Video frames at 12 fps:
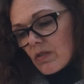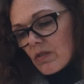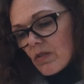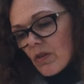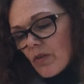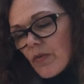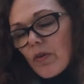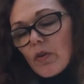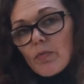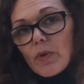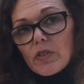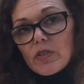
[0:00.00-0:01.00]
of our
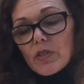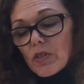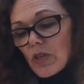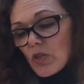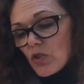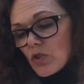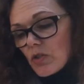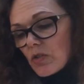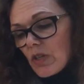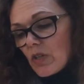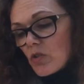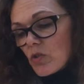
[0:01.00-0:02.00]
imagination
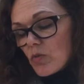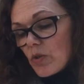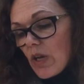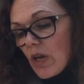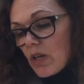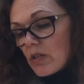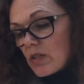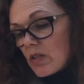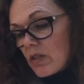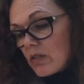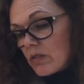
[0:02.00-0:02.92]
into reality.